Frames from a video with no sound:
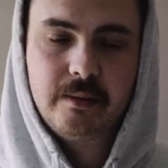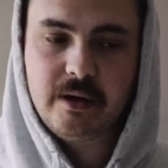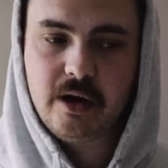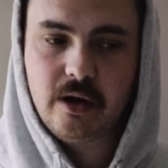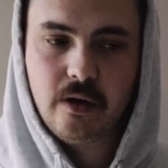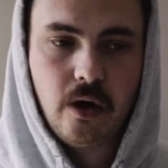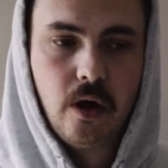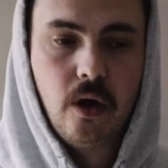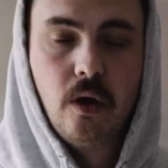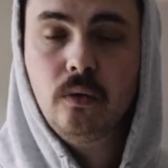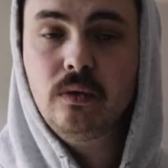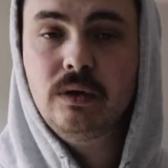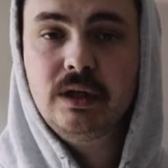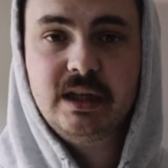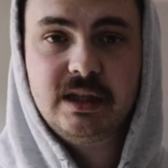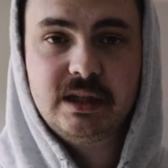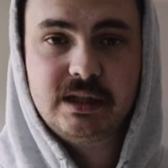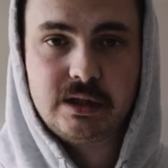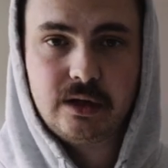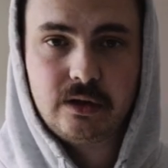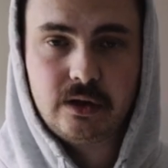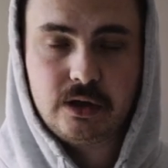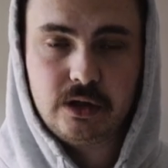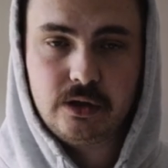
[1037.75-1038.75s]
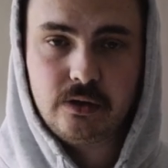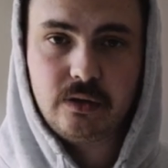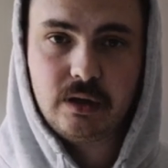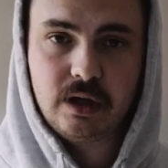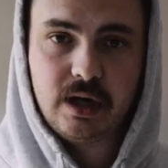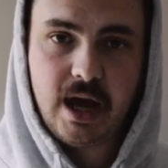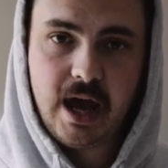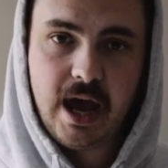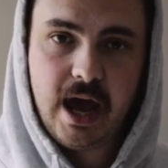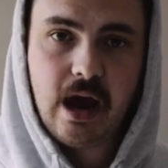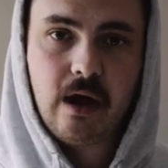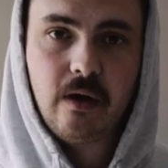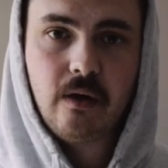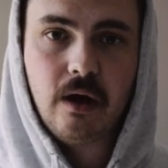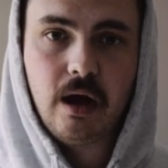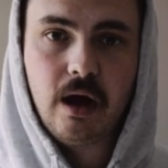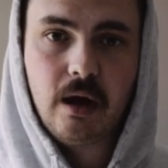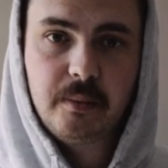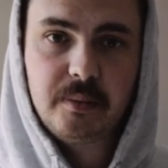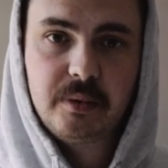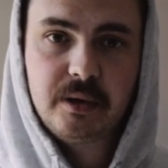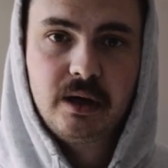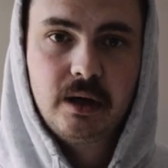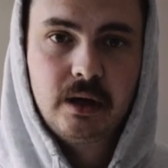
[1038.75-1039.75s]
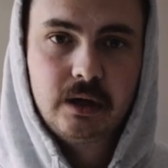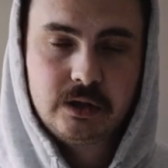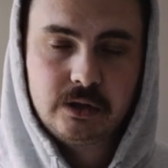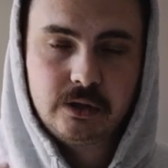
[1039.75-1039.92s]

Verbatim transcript: They're only so that you can air up